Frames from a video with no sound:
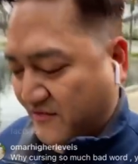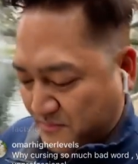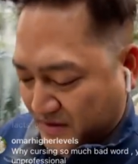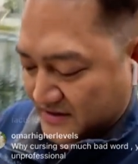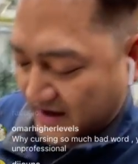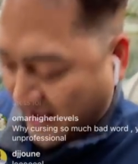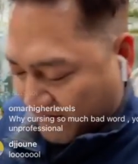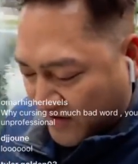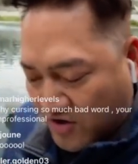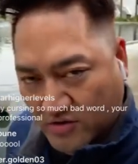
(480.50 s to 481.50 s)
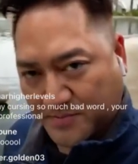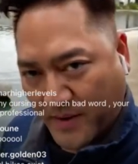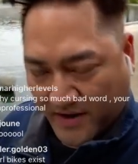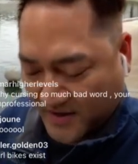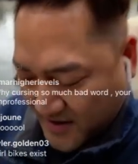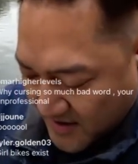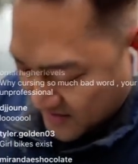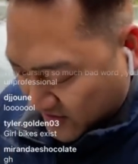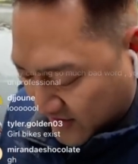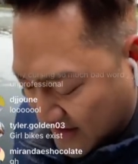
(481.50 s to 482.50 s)
at me because I have a girl's bike.
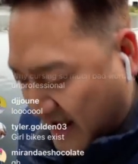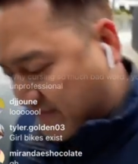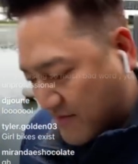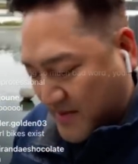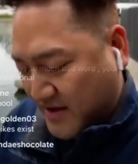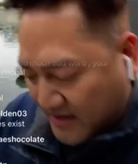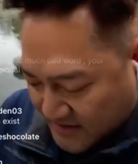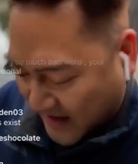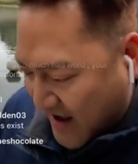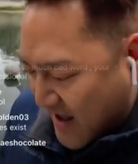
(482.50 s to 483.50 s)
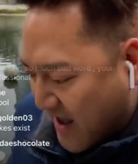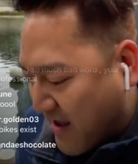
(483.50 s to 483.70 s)
They're not gonna laugh at me because I,